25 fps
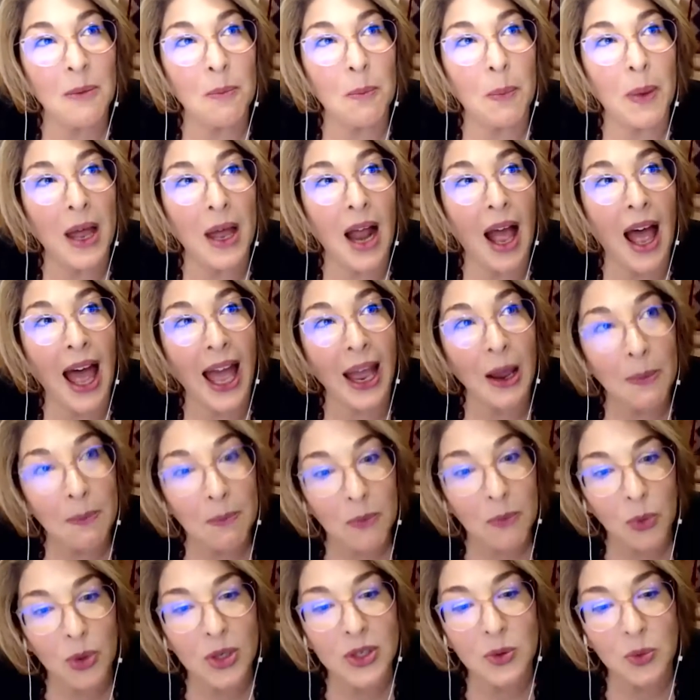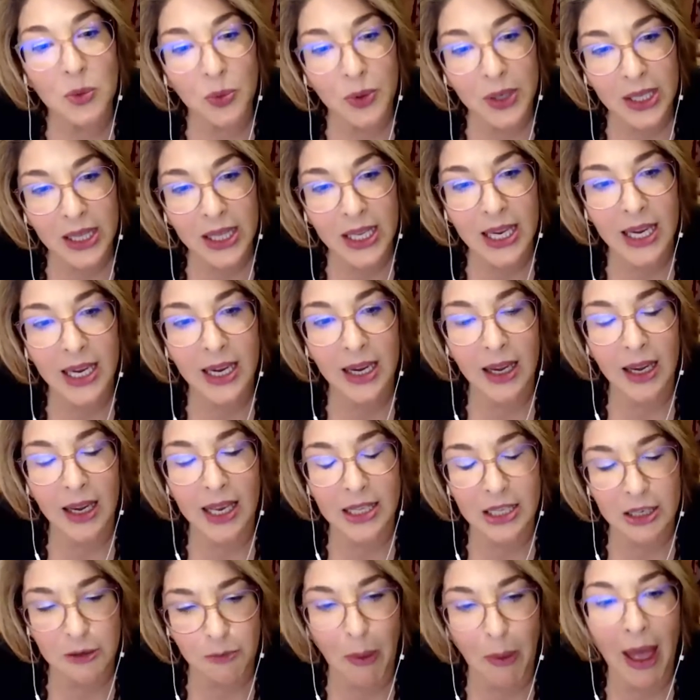But I was really
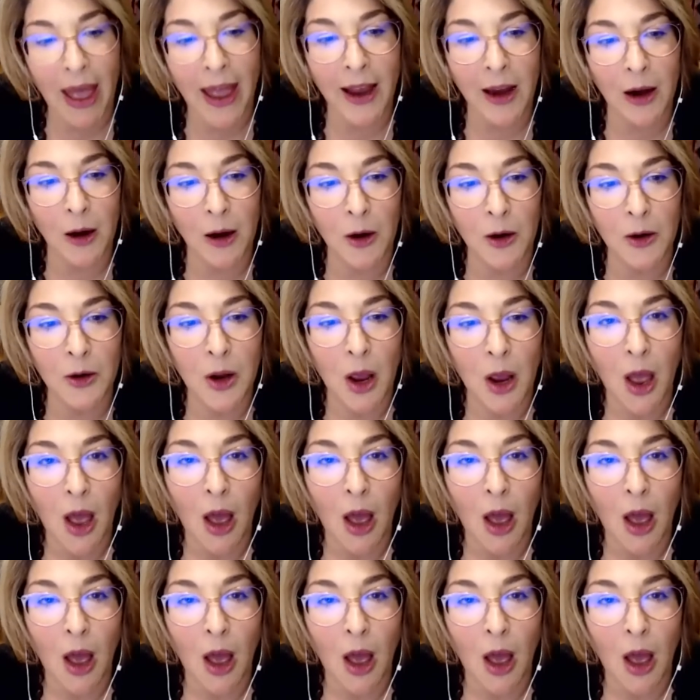inspired